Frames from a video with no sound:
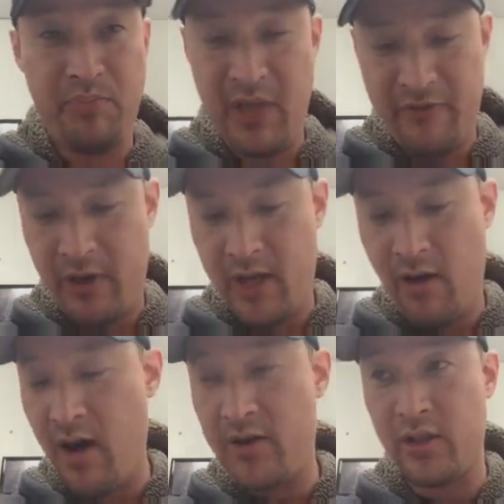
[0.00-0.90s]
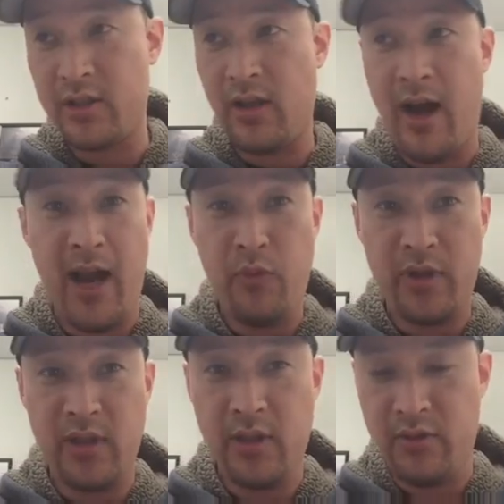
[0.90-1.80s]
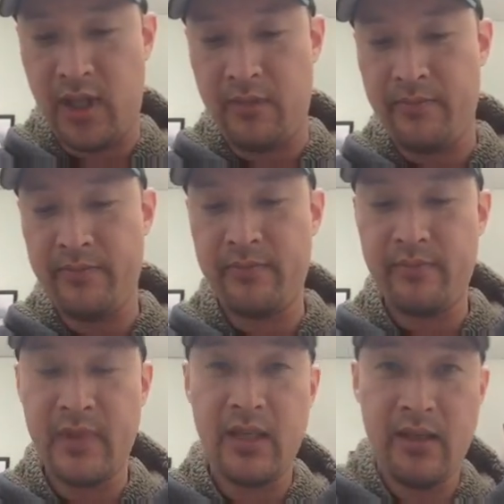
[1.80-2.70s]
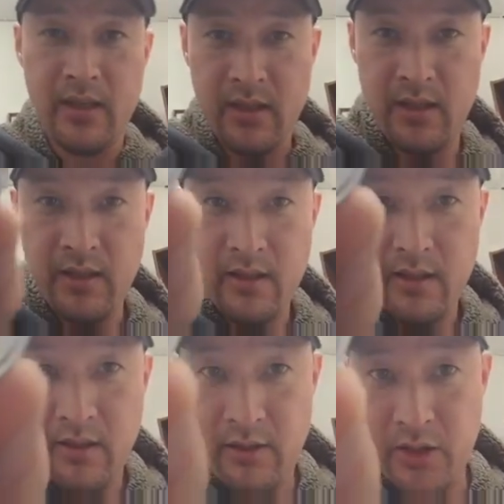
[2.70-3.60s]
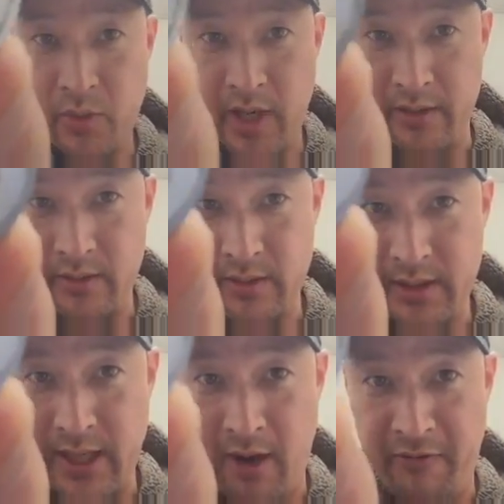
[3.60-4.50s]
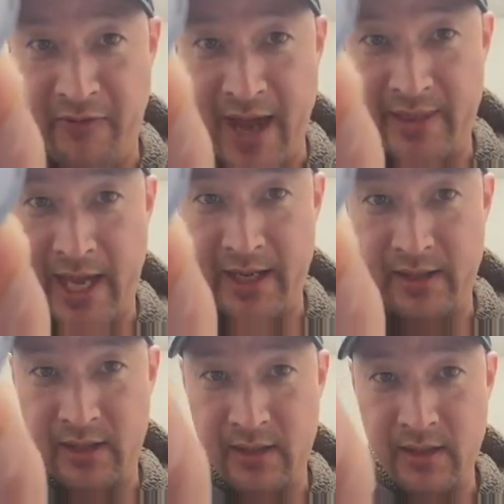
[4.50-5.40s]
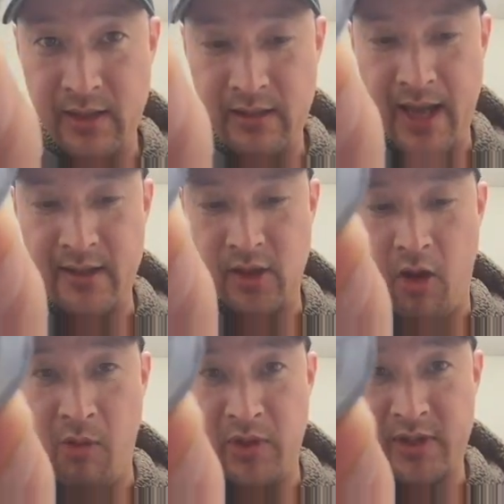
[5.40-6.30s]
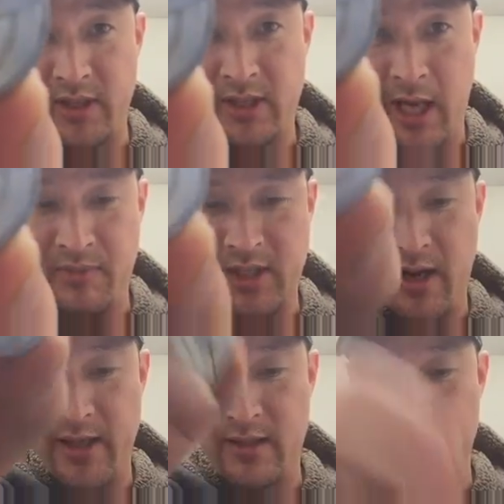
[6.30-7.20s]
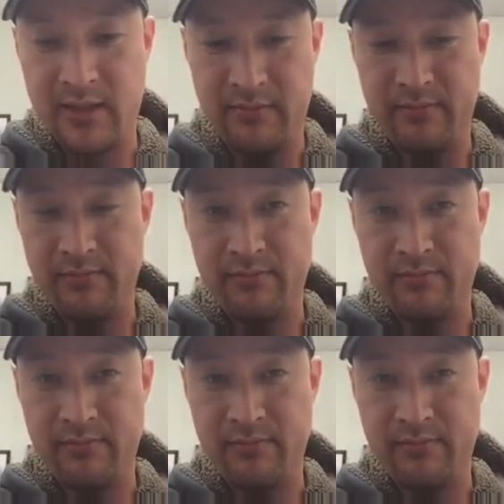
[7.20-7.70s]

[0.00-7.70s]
be very cautious. I wouldn't use it. Here's one. See how fat that is? That is almost the same size as